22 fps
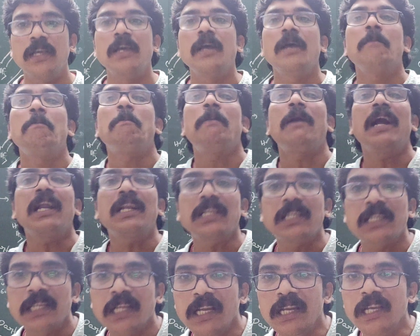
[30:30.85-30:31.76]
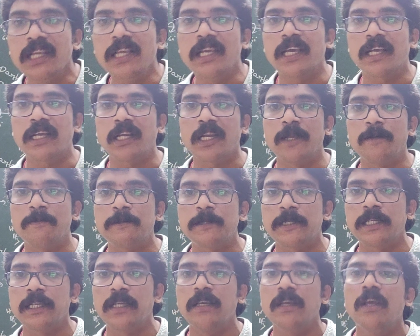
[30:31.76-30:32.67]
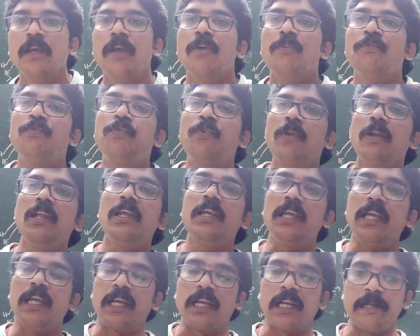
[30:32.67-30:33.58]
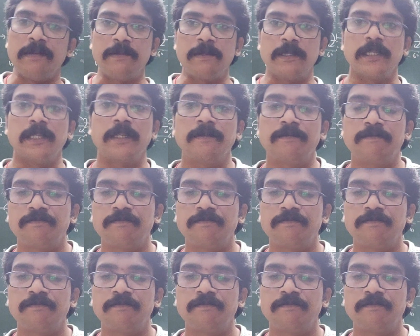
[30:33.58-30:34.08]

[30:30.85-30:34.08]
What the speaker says: partially eclipsed, fully eclipsed.